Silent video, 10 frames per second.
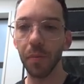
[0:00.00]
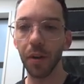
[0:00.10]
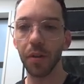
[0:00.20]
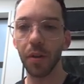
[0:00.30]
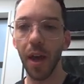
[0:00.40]

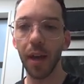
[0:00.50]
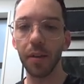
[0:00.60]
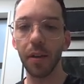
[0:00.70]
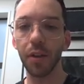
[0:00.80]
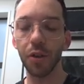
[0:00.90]
because
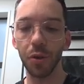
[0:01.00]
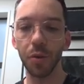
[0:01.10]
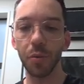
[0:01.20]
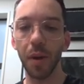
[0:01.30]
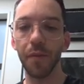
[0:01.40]
that
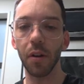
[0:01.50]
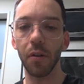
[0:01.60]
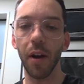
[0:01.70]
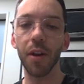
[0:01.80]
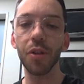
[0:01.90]
ensures we
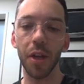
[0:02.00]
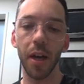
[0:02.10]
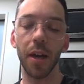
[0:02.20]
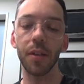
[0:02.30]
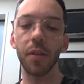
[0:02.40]
greatest
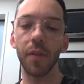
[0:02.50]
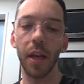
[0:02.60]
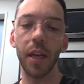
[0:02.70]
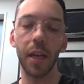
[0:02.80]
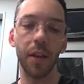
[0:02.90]
chance of
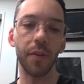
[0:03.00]
getting it out